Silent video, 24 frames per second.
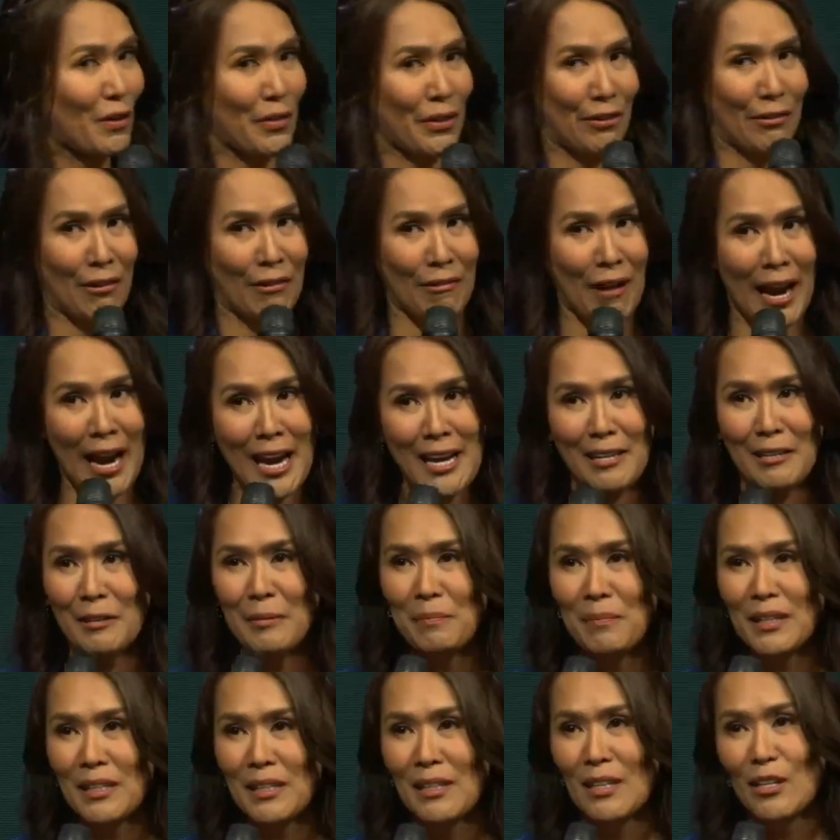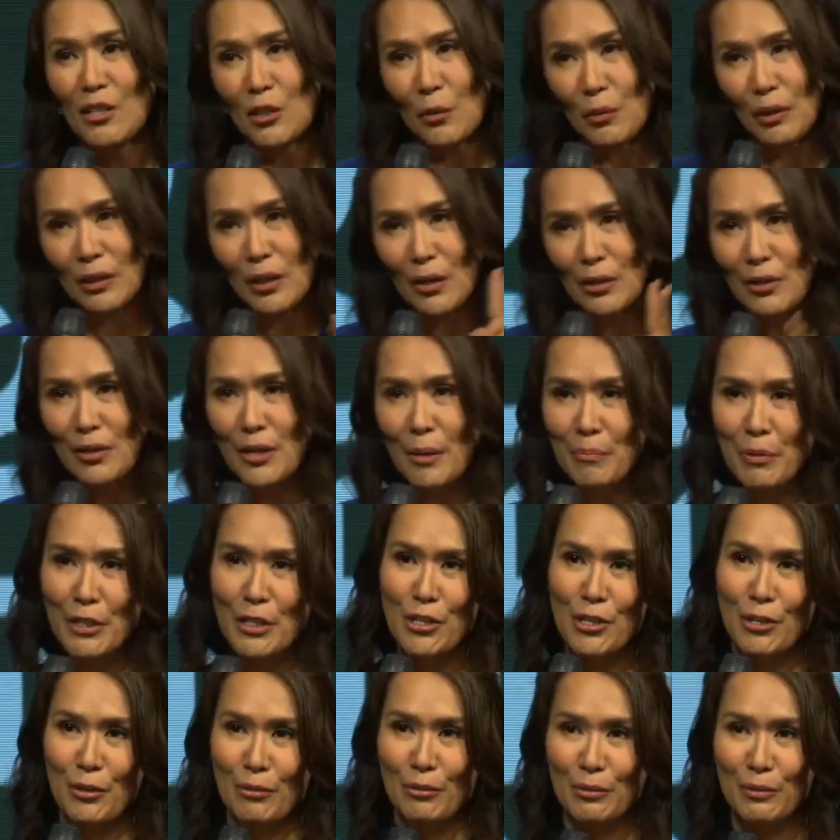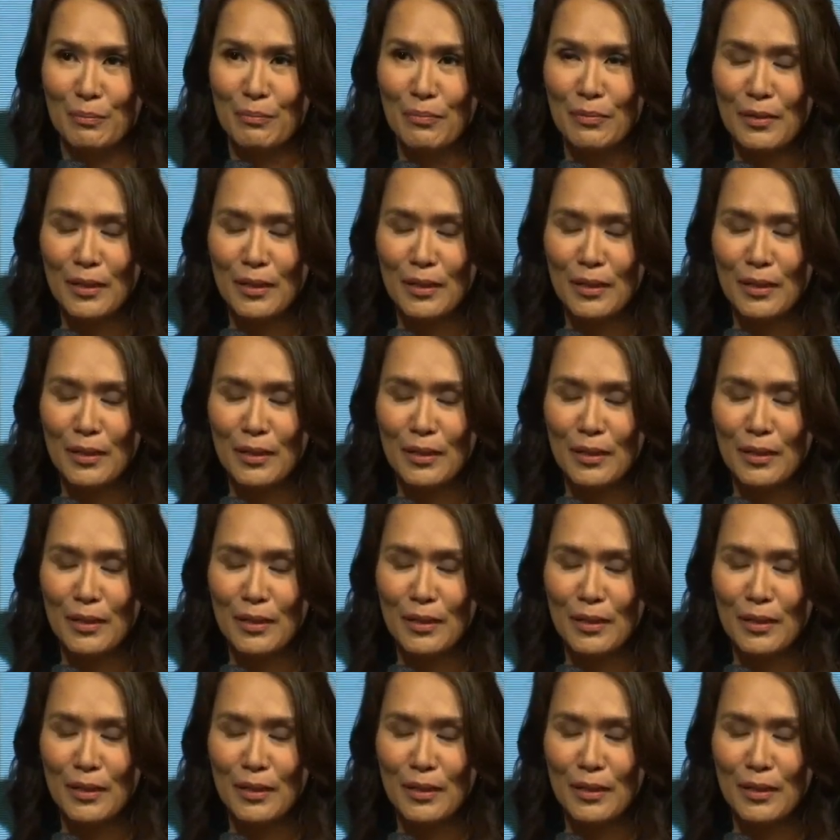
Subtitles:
further, all right? So we'll go to number two.